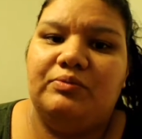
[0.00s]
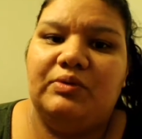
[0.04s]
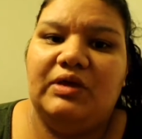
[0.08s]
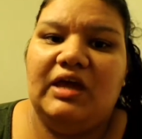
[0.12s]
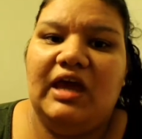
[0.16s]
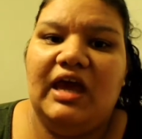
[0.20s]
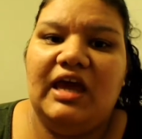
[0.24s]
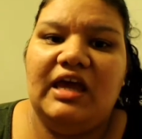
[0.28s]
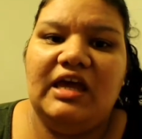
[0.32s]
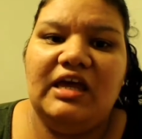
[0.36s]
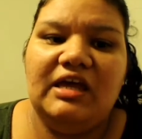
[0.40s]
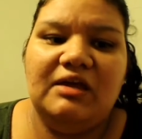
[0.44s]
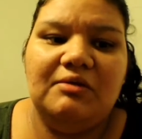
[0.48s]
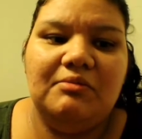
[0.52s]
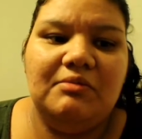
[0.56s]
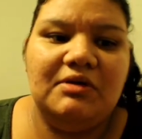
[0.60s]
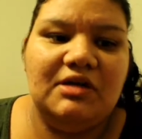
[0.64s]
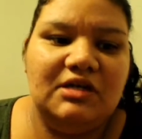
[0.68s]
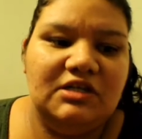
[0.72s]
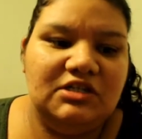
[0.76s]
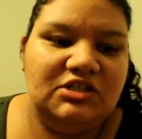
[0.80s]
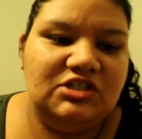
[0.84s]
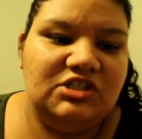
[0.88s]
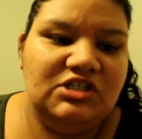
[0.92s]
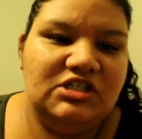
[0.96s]
came,
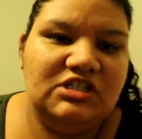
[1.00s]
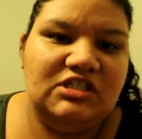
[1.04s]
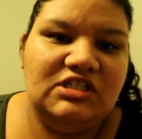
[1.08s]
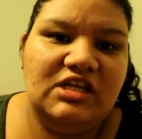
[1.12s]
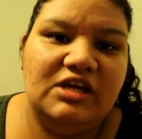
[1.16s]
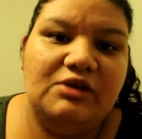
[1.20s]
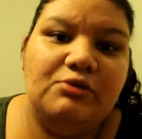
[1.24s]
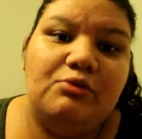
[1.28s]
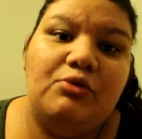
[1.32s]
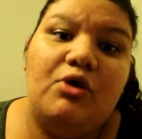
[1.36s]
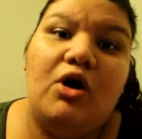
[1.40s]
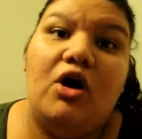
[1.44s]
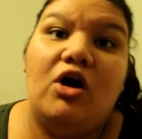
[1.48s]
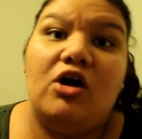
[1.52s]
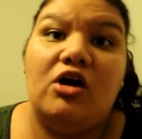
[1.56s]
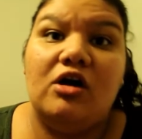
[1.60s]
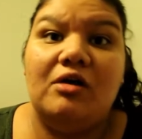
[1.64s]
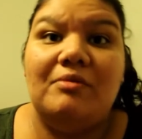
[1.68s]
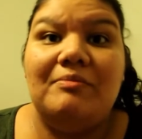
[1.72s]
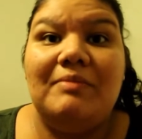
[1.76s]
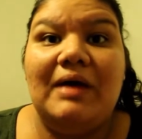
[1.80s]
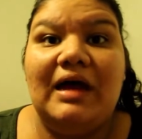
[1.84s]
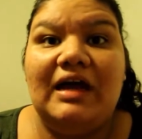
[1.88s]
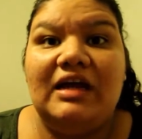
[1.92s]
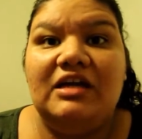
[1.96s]
and she said, well, I'll
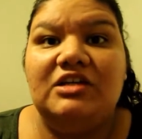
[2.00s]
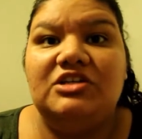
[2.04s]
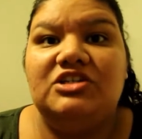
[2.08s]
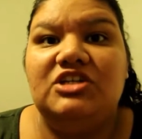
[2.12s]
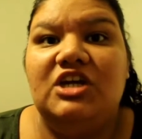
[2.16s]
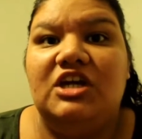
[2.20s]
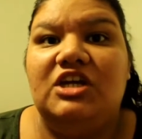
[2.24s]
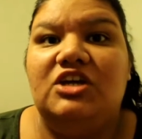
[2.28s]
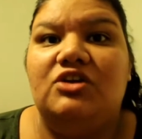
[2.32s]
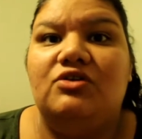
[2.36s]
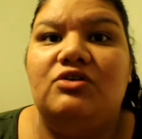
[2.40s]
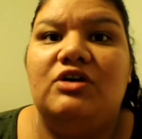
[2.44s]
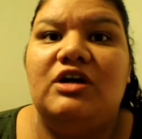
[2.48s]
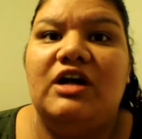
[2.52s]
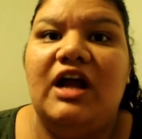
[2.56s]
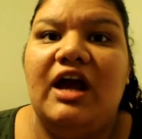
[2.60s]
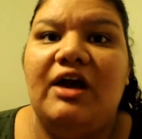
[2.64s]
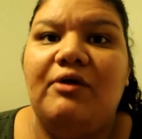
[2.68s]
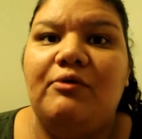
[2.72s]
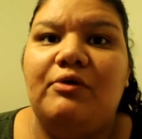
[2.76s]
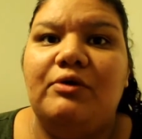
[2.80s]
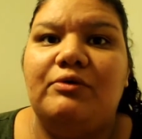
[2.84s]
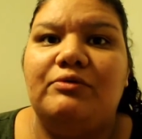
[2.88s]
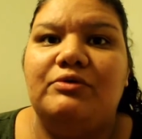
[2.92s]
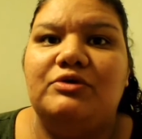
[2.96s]
come back and check you in an
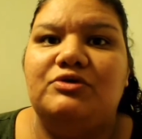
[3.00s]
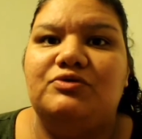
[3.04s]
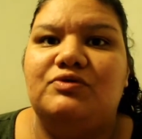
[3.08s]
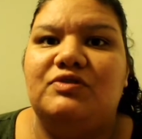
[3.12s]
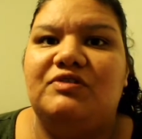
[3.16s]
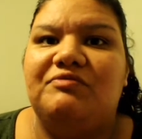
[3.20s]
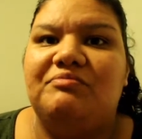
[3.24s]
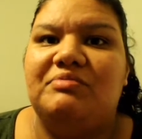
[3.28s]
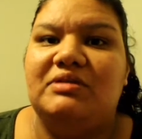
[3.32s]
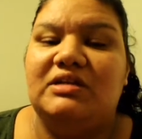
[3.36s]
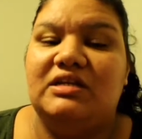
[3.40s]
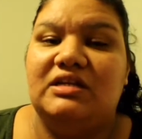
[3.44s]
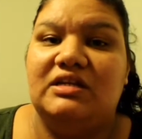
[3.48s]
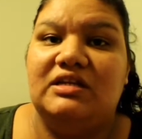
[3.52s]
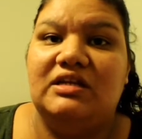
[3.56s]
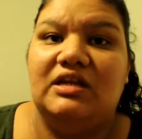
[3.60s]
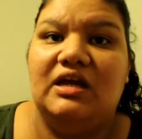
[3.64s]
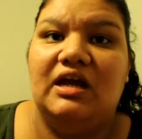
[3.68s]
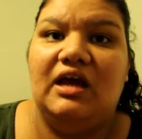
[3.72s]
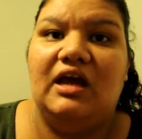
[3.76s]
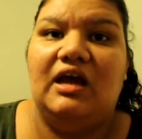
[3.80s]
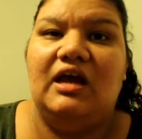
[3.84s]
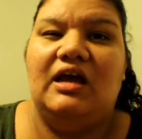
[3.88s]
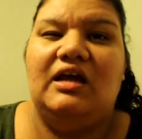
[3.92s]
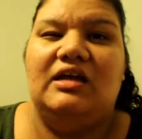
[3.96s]
hour, which would have been
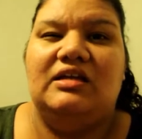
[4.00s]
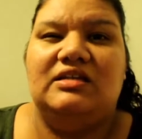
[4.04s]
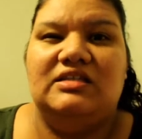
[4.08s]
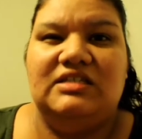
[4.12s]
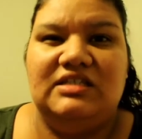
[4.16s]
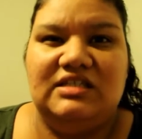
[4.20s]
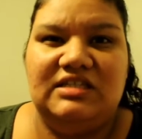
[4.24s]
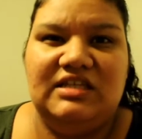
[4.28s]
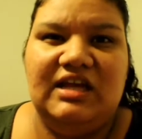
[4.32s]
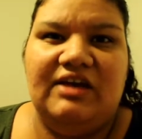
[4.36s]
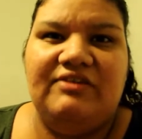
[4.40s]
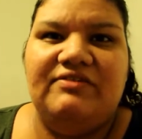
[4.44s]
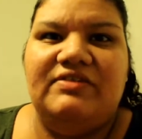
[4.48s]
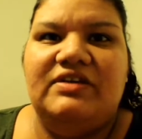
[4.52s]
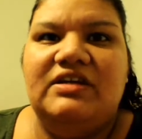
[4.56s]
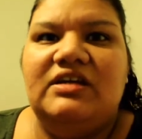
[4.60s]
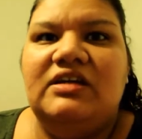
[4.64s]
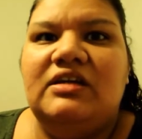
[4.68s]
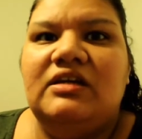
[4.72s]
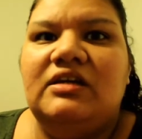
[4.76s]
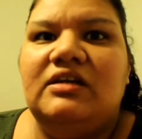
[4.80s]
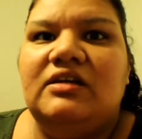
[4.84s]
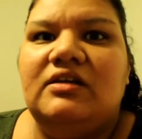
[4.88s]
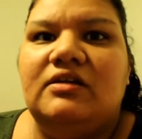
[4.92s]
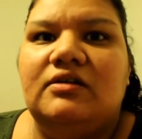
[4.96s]

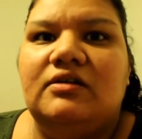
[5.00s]
7.